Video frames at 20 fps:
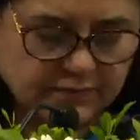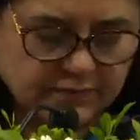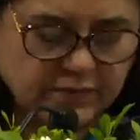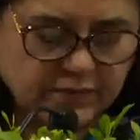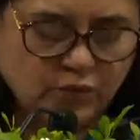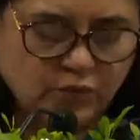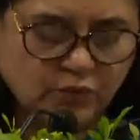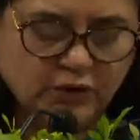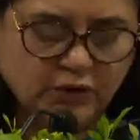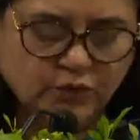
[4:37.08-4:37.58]

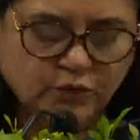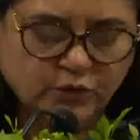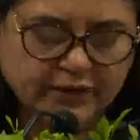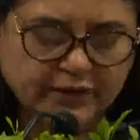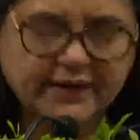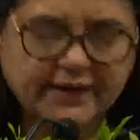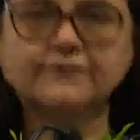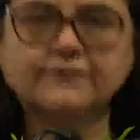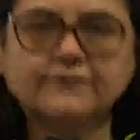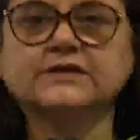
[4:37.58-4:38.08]
what we
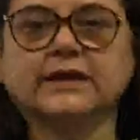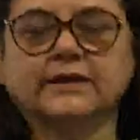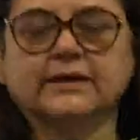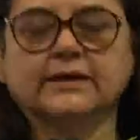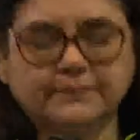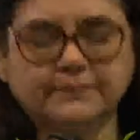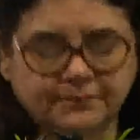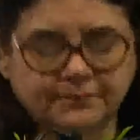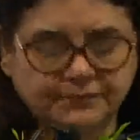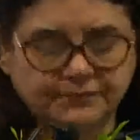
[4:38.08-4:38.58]
have done,
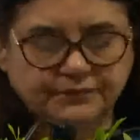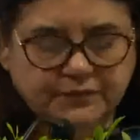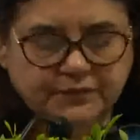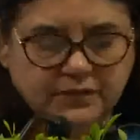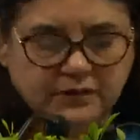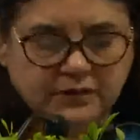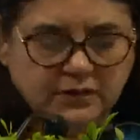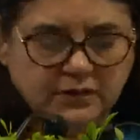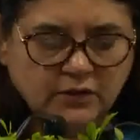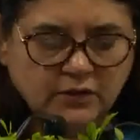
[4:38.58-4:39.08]

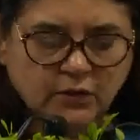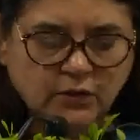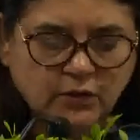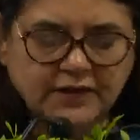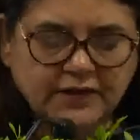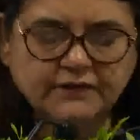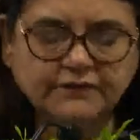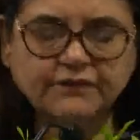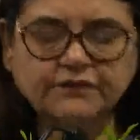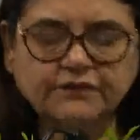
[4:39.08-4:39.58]

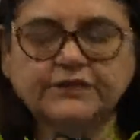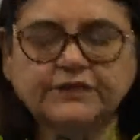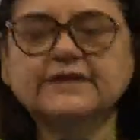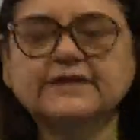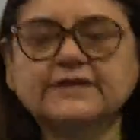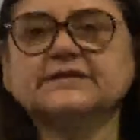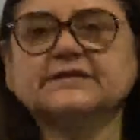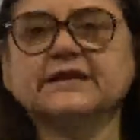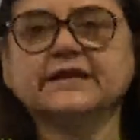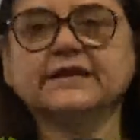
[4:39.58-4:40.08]
one of the
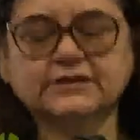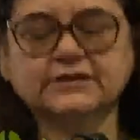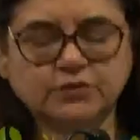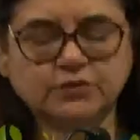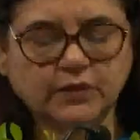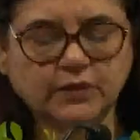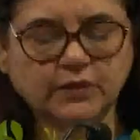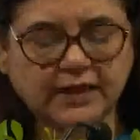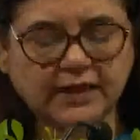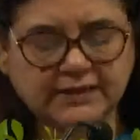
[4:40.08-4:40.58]
first things
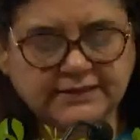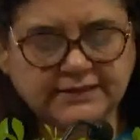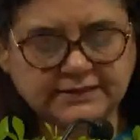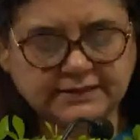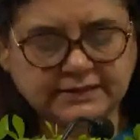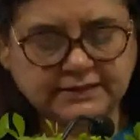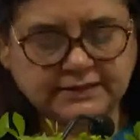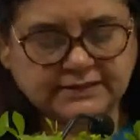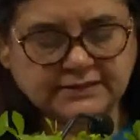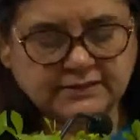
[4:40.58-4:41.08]
I
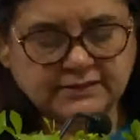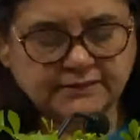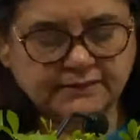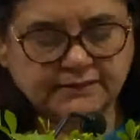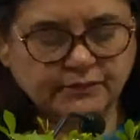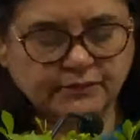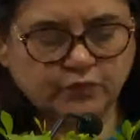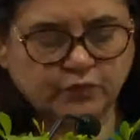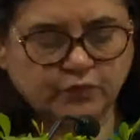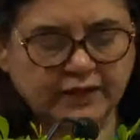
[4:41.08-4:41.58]
did
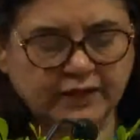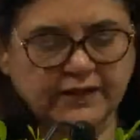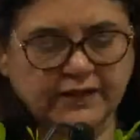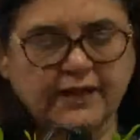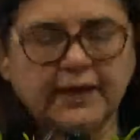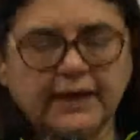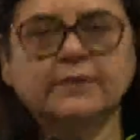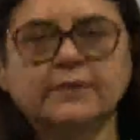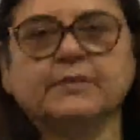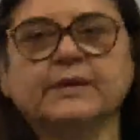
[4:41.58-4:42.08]
when
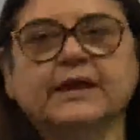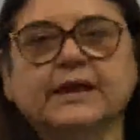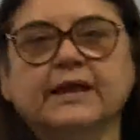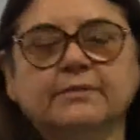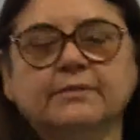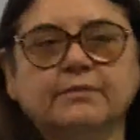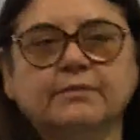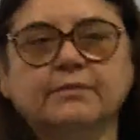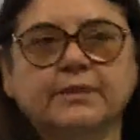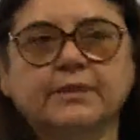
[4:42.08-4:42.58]
I
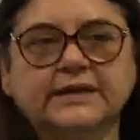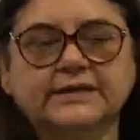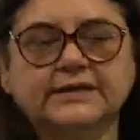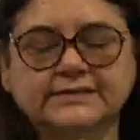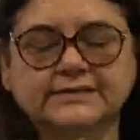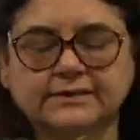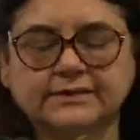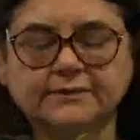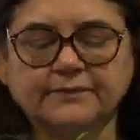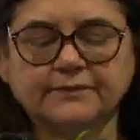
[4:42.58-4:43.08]
became
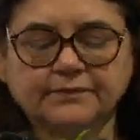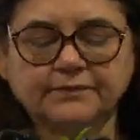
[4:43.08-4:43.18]
minister